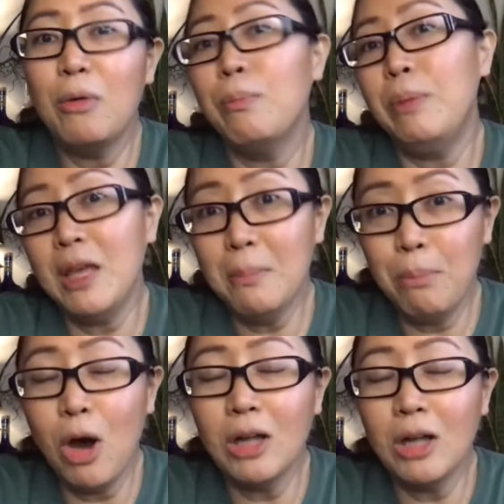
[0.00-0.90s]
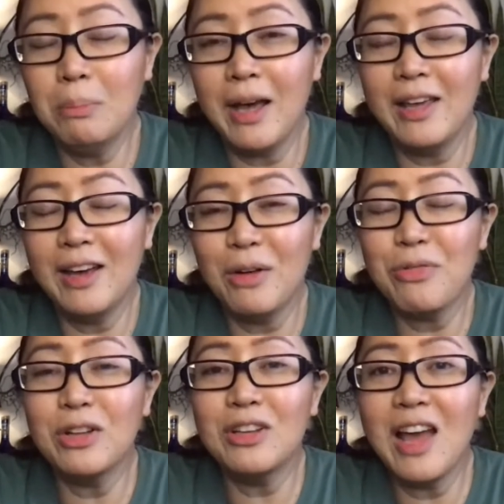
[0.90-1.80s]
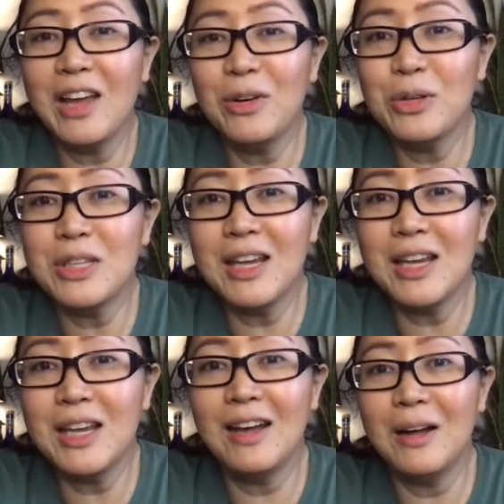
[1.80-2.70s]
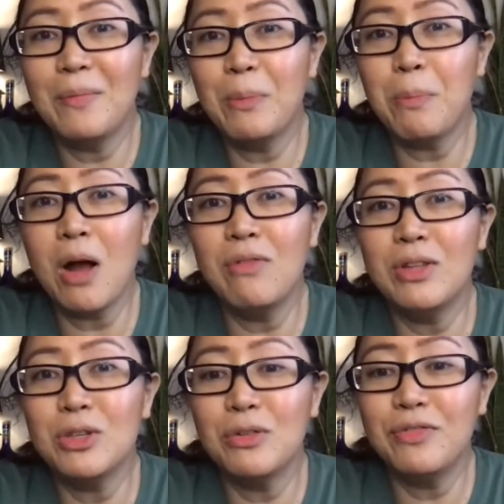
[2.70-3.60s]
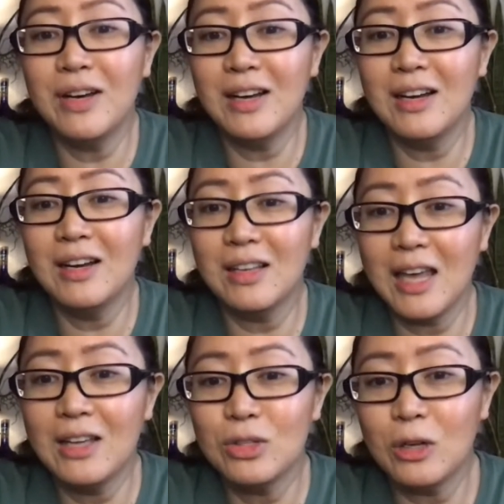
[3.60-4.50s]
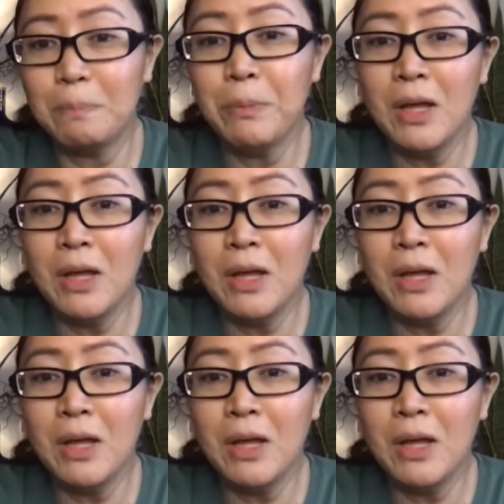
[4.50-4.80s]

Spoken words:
being bought by frontliners in the province of Quezon.